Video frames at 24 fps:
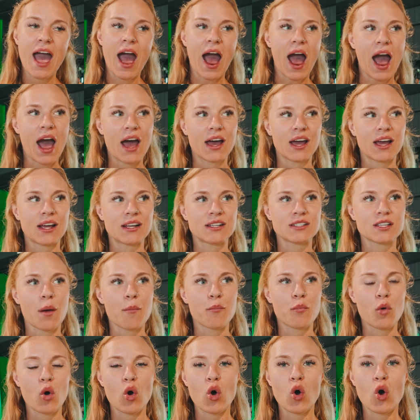and
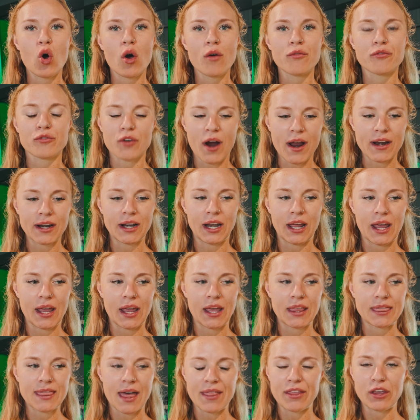more
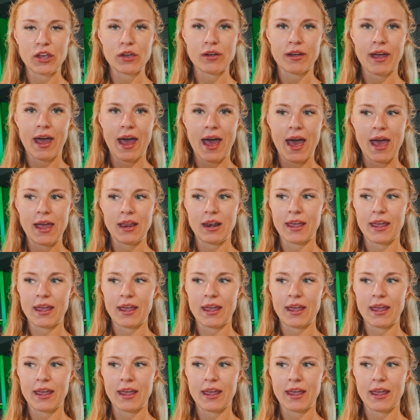friendly than the UK.